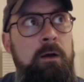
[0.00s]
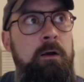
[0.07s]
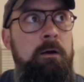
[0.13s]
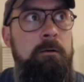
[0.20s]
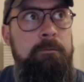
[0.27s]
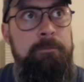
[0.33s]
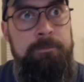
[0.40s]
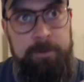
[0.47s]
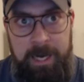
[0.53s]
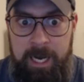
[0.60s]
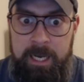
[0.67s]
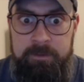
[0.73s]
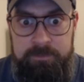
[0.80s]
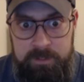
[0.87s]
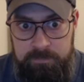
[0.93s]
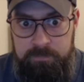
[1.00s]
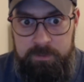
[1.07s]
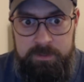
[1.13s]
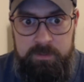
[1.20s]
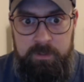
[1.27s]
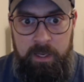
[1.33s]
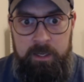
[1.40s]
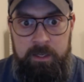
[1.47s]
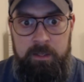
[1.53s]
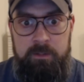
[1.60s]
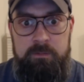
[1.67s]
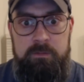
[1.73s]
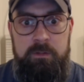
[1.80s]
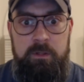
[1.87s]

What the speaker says: 5 different settings,